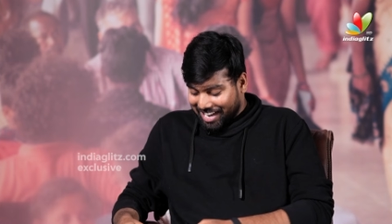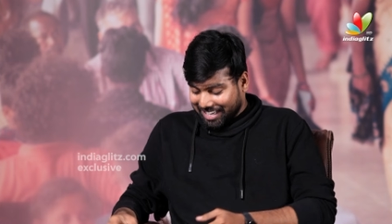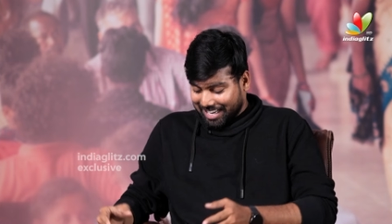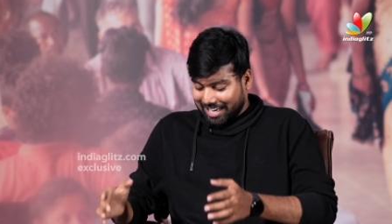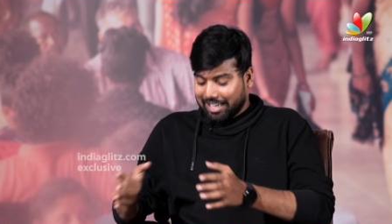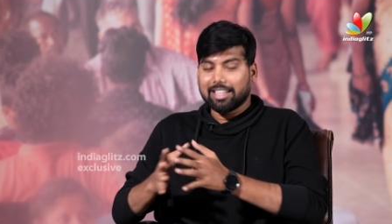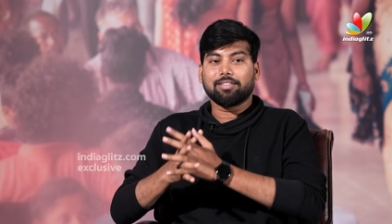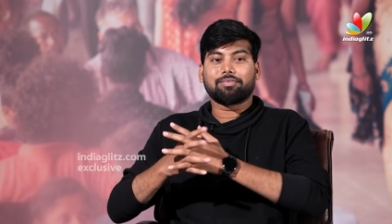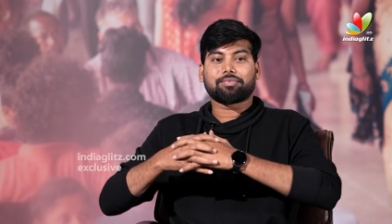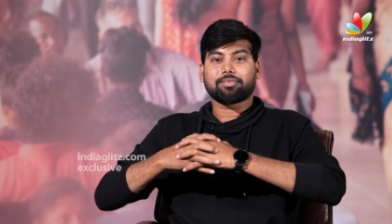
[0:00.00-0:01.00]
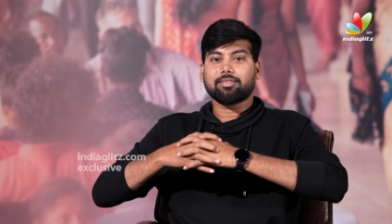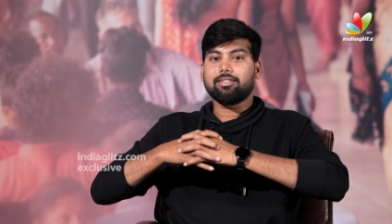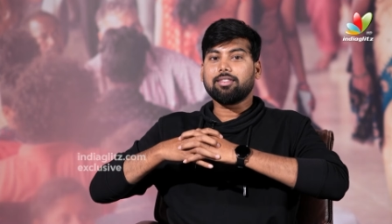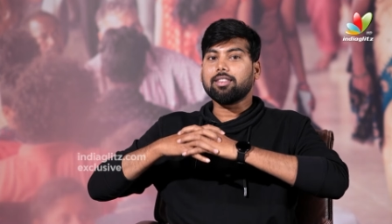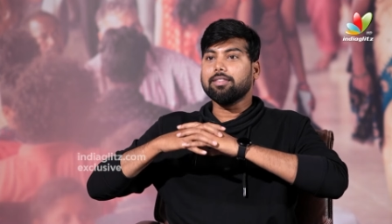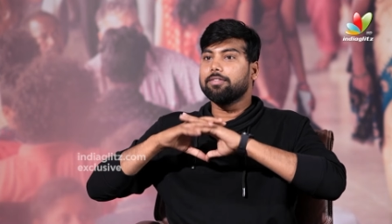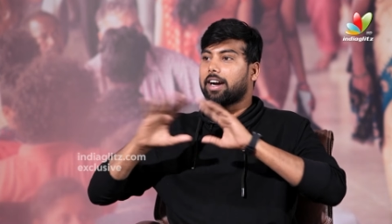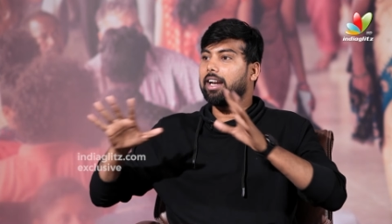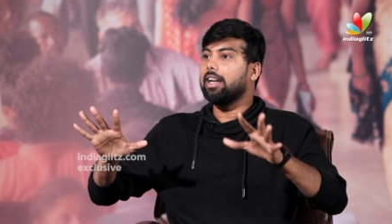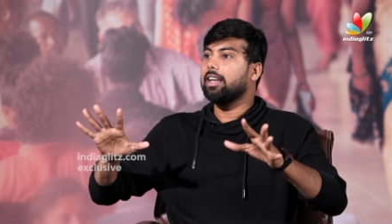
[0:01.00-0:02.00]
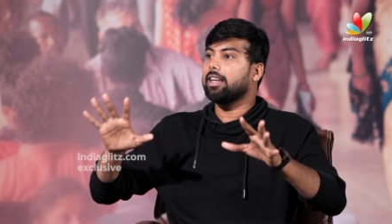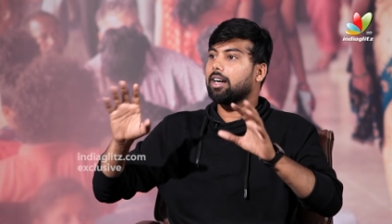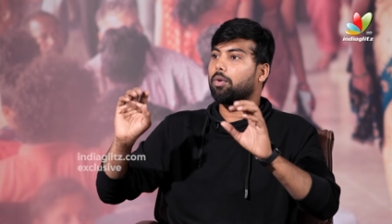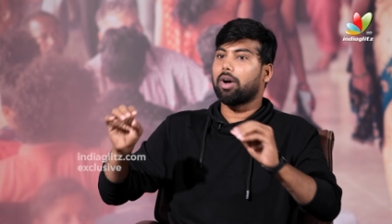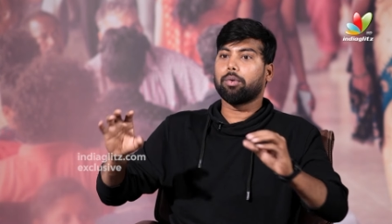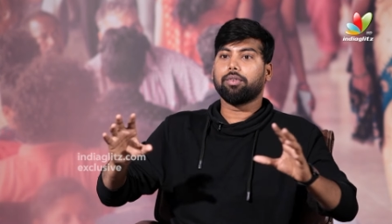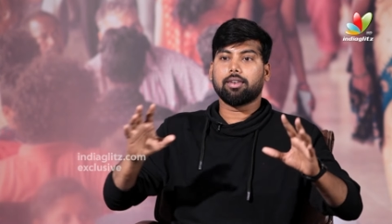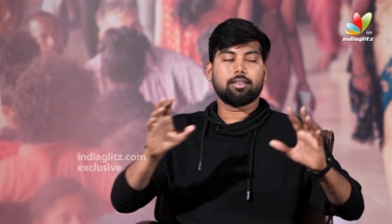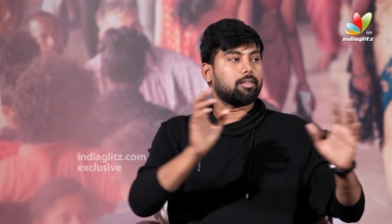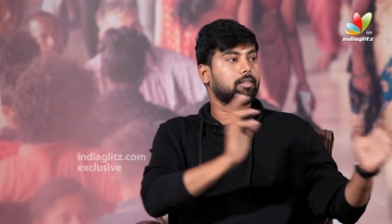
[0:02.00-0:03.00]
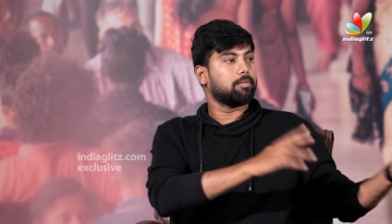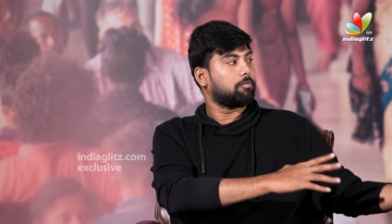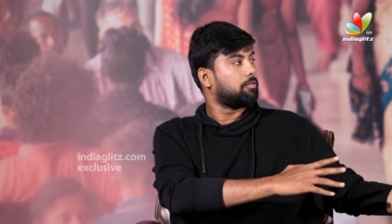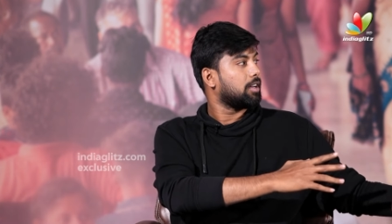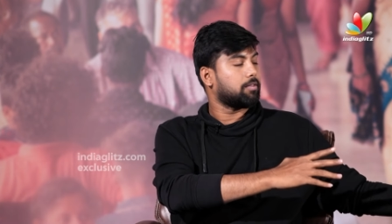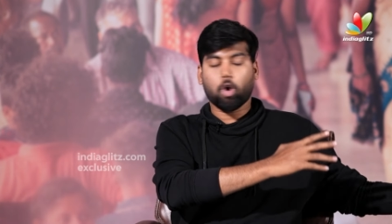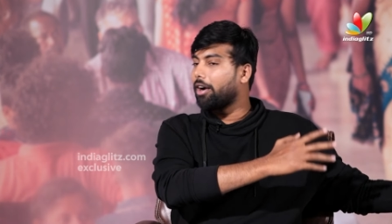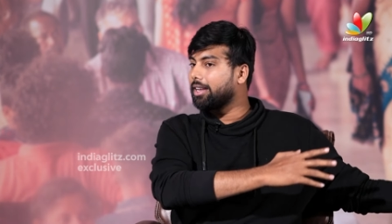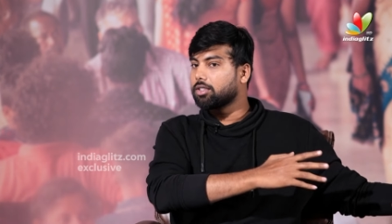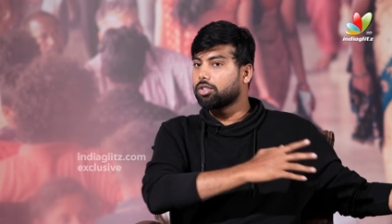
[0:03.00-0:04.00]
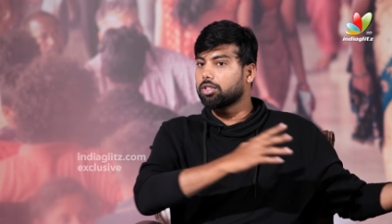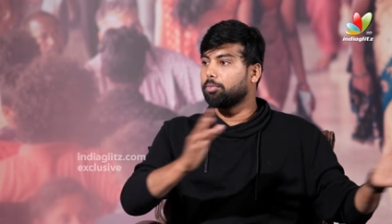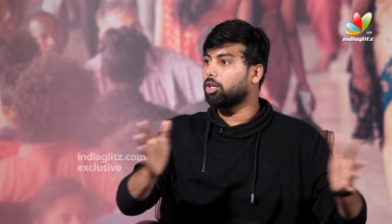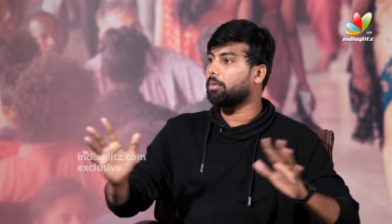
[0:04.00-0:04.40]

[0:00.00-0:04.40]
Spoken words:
Okay, and finally, one for audience kosam